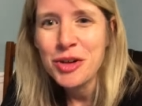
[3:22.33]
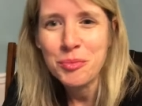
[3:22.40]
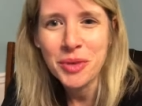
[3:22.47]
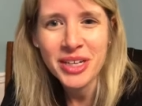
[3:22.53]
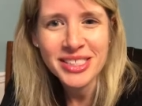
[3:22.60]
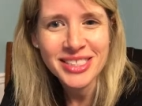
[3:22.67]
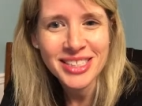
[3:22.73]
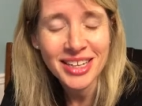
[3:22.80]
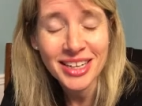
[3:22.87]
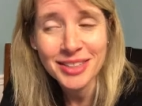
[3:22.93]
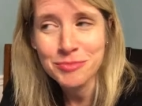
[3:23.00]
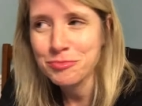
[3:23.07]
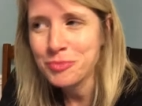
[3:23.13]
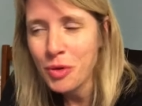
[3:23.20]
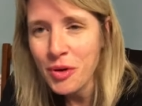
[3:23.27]
But uh,
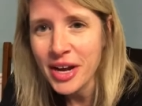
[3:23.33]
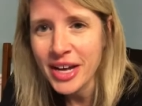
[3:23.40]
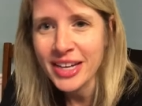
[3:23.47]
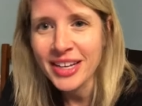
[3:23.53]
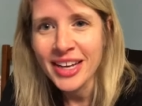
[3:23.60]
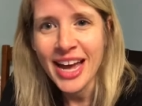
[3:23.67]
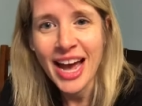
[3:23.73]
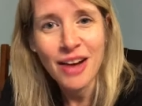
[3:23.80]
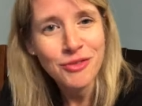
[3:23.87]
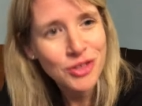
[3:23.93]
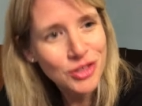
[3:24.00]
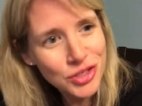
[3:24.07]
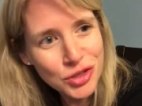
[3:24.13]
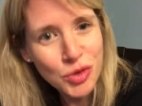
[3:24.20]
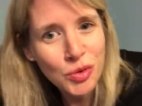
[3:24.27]
boy,
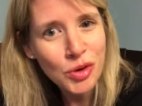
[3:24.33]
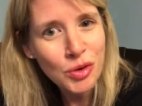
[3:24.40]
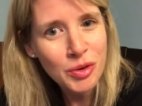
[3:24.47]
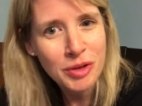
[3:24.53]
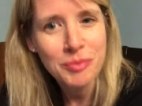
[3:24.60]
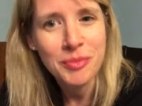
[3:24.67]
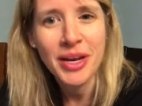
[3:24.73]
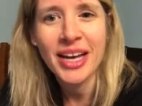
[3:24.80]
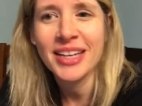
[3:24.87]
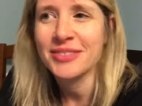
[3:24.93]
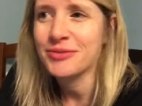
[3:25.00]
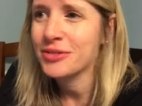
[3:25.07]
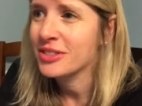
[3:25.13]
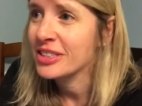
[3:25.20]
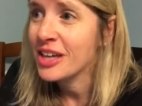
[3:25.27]
after school, we met
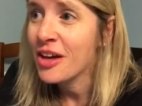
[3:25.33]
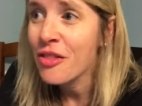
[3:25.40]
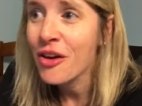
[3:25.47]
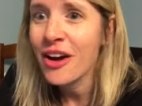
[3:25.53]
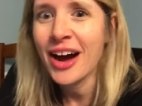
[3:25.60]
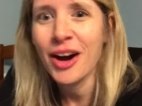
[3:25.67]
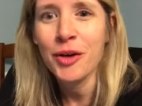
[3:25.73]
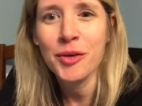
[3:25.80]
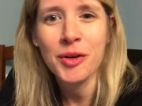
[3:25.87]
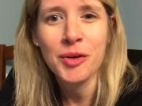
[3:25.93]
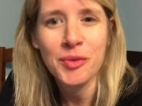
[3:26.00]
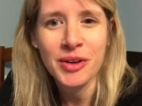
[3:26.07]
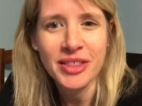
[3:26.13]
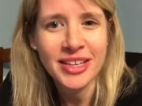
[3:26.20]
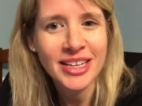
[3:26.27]
for another hour
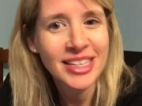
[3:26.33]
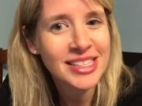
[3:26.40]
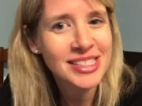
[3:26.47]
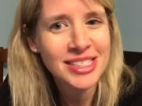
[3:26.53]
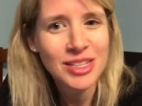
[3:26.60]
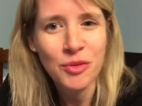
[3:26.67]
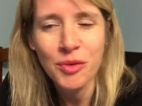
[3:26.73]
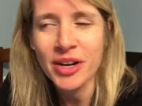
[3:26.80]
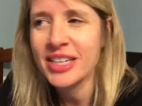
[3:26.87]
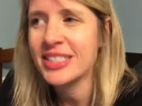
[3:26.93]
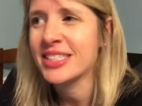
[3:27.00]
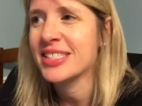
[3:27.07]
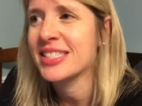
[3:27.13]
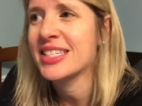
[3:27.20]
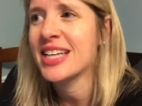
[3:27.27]
with kids that wanted
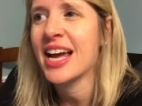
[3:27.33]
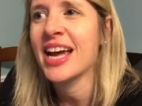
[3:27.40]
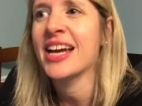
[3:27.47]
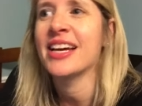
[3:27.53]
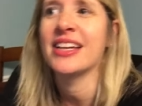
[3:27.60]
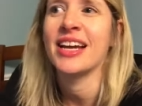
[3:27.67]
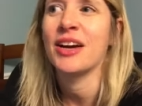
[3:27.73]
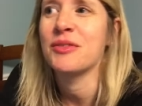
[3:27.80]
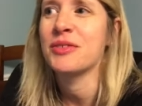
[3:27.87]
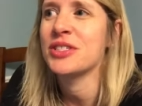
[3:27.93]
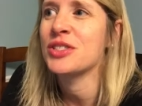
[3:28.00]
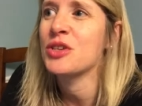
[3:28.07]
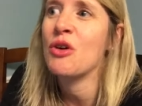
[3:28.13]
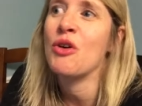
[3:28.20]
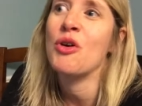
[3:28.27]
to stay, and I was
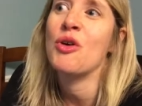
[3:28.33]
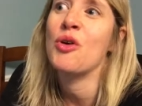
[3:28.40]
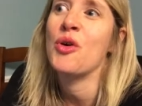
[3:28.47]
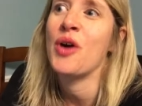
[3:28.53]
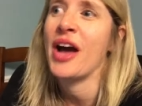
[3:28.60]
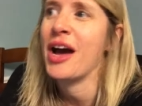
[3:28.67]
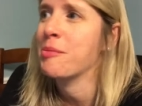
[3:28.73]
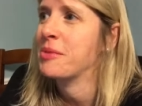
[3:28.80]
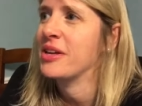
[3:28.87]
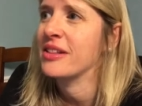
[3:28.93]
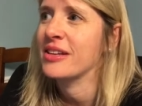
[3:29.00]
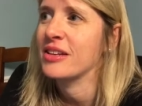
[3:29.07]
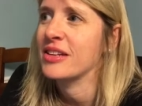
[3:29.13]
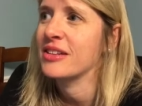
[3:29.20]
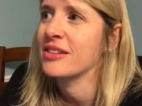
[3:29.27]
so happy
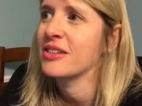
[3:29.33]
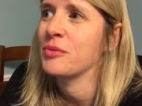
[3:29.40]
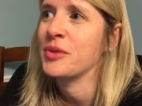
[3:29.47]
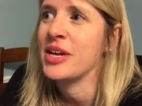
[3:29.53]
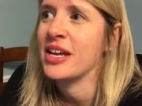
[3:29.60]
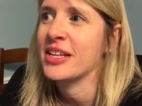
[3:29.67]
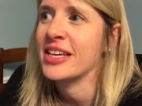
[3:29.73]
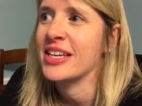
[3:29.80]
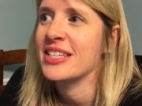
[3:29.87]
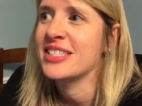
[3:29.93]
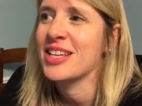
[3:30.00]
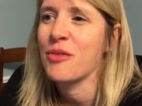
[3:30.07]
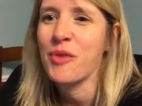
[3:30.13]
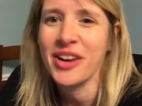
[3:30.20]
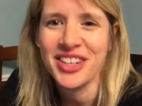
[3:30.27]
that, that we had kids
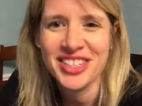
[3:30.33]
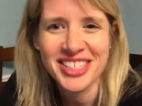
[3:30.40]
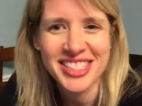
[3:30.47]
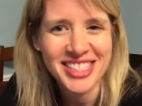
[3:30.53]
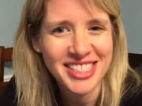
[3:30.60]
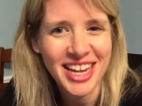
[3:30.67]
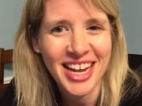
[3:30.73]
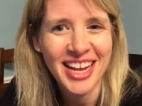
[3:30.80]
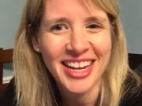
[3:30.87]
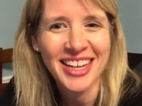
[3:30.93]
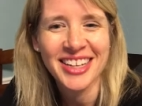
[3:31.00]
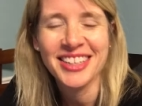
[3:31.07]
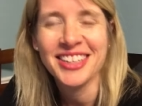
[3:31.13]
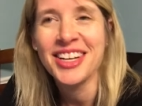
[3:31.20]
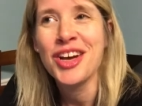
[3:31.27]
that wanted to stay
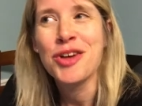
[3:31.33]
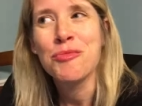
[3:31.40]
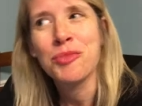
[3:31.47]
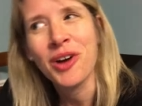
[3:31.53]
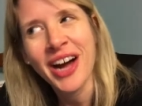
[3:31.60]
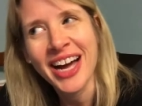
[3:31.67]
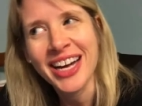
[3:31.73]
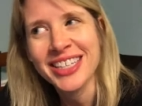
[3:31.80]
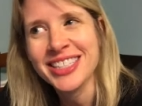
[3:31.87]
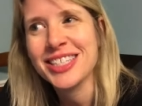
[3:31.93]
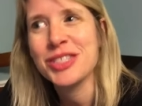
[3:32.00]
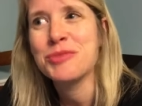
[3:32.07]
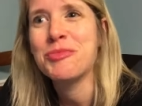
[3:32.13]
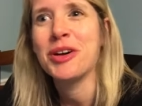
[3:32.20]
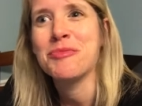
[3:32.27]
and
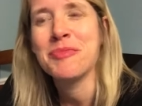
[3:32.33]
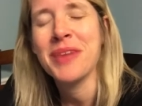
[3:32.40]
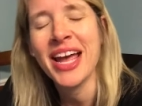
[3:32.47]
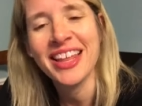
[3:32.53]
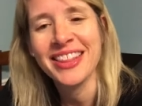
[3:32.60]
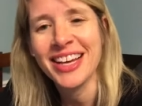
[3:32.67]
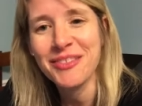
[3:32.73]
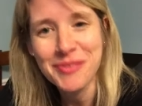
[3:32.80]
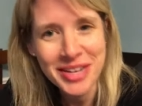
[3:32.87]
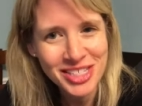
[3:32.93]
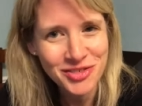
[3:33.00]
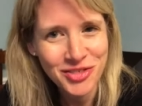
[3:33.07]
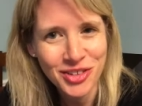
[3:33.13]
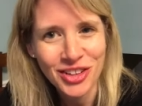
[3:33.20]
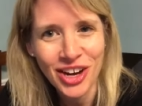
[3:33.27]
practice. But man, that makes
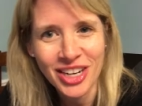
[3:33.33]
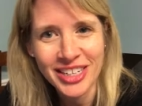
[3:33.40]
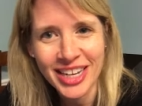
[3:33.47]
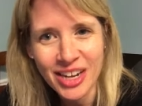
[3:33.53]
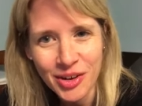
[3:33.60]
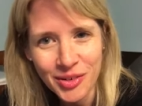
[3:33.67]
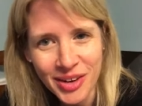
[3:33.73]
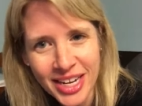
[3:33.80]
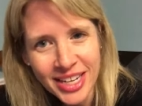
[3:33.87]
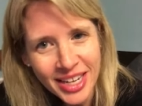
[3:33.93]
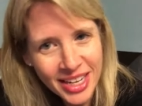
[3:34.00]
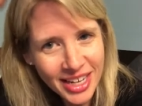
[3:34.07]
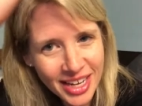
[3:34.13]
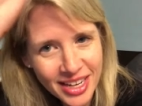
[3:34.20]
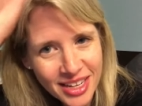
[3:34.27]
for a long day, right?
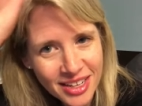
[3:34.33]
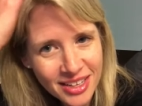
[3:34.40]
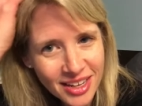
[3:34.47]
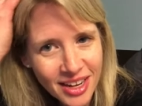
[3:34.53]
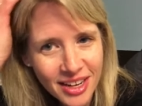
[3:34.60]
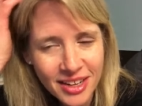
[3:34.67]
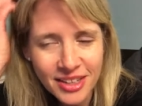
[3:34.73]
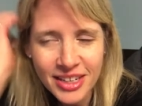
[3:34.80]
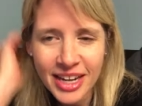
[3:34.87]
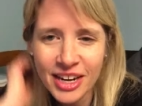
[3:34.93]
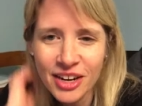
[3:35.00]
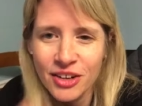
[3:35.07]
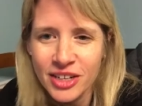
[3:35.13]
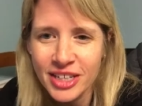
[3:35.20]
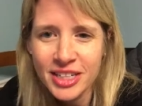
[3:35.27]
And uh,
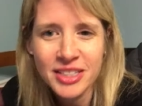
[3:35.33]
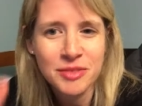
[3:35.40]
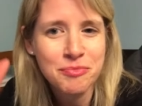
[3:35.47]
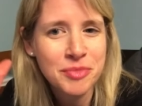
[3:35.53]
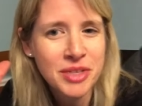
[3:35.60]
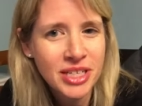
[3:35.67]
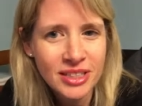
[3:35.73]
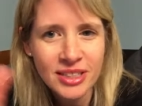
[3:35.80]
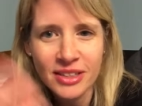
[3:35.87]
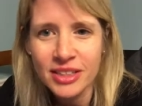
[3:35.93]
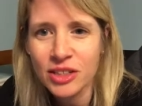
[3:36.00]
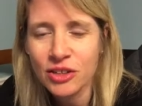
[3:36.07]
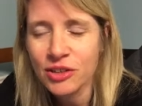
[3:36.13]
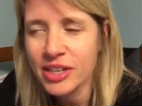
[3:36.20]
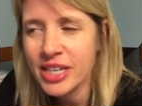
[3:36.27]
hair can be a
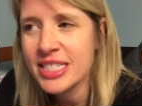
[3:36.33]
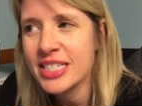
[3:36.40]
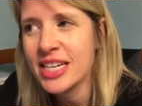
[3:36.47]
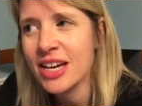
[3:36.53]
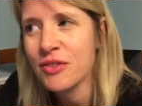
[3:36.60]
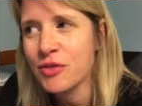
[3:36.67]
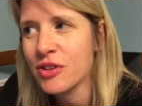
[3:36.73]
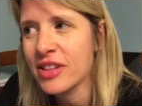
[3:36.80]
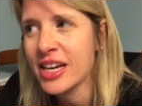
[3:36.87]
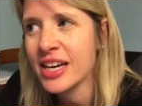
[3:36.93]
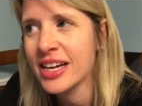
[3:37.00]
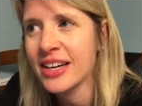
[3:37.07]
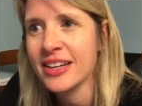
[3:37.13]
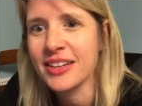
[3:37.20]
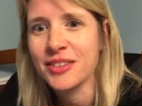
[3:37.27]
little crazy after
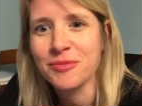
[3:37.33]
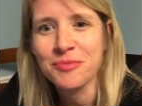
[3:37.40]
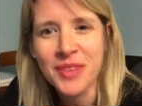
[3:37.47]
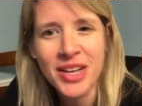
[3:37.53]
that. And